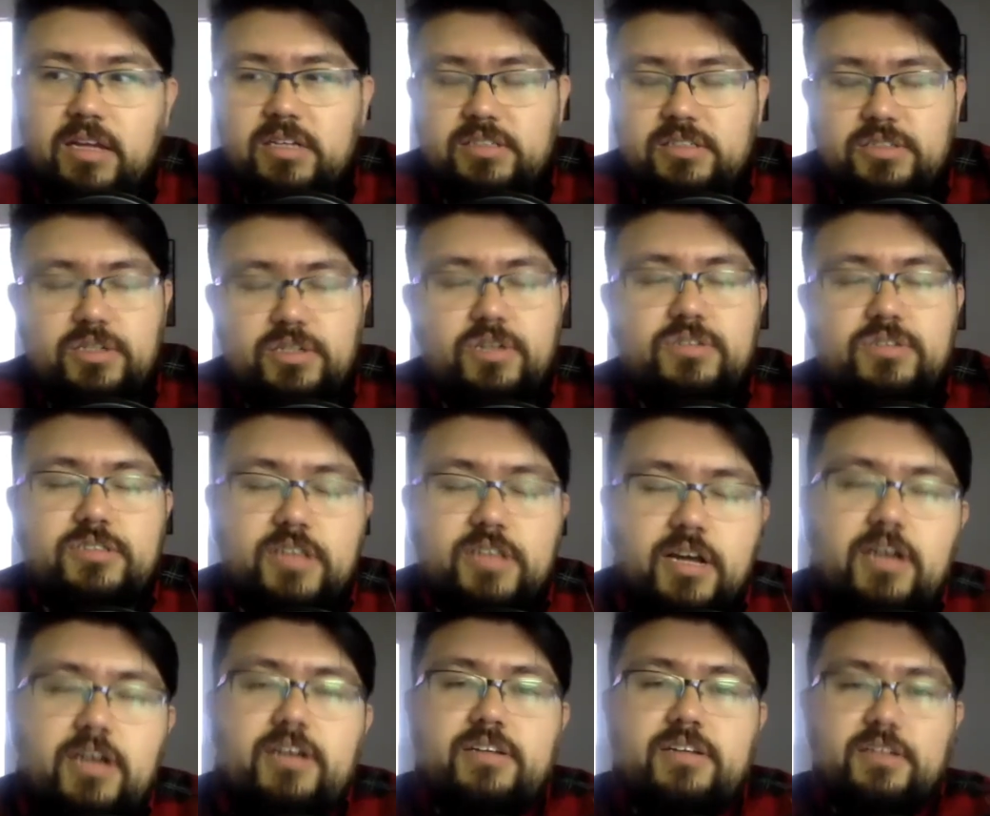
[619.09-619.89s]
She goes,
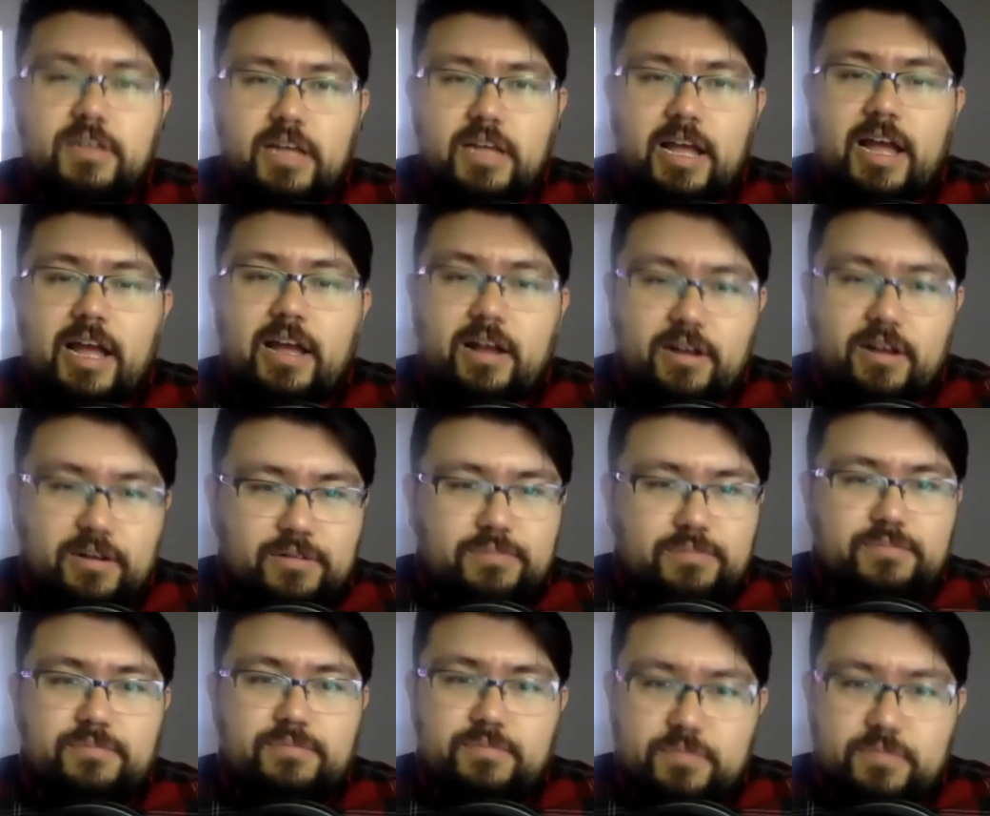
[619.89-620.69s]
Look,
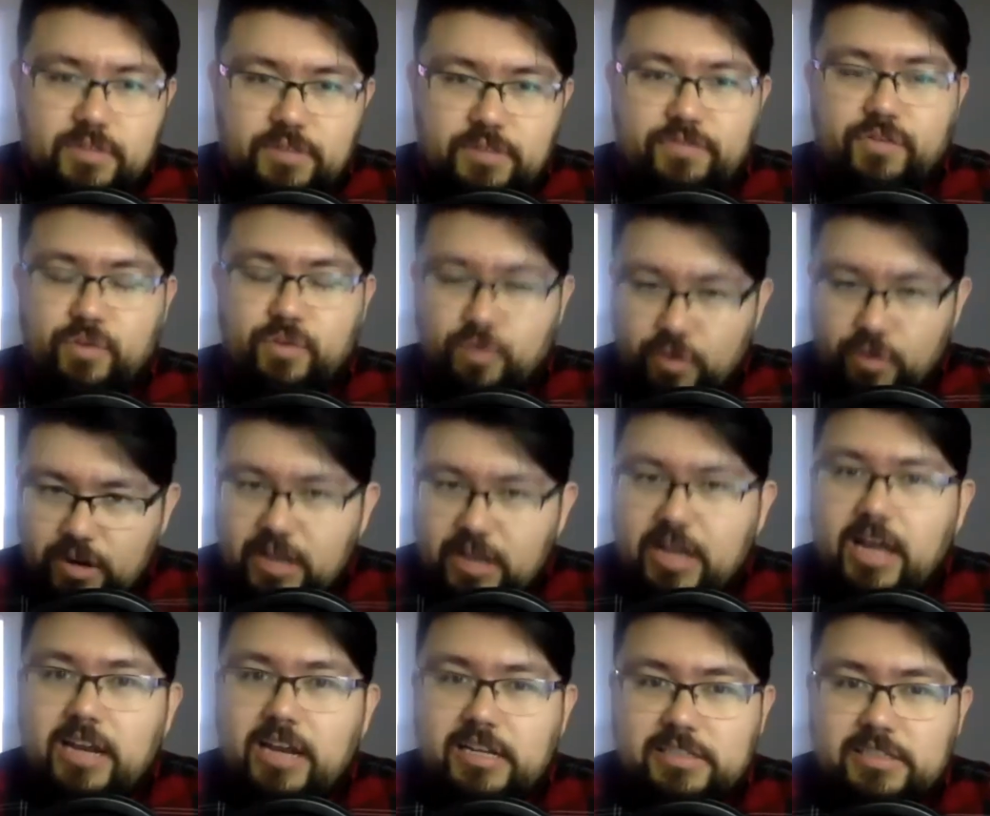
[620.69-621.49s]
um, if you already
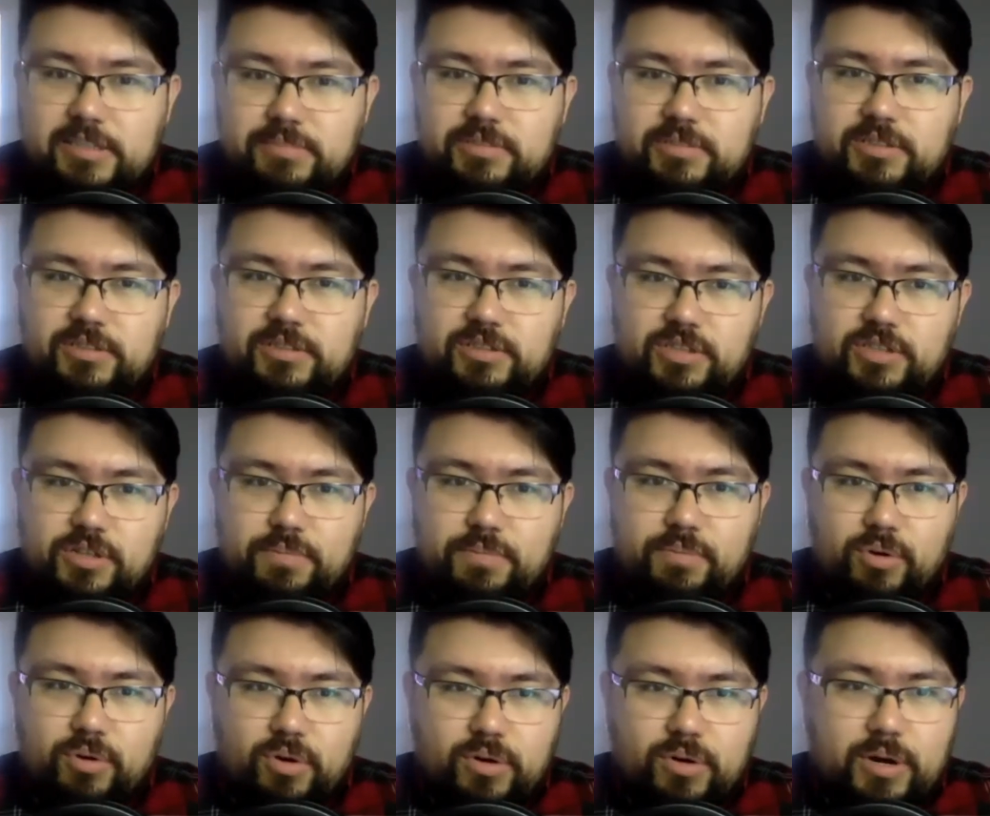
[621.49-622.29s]
got accepted into the
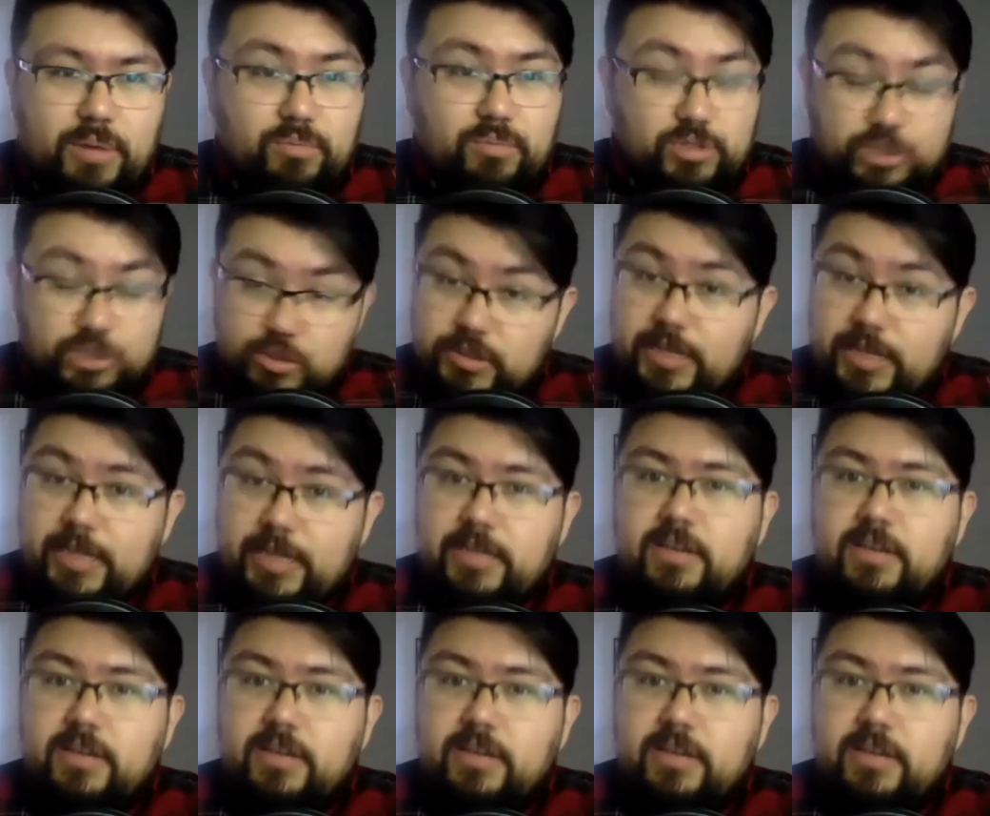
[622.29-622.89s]
program, which you did,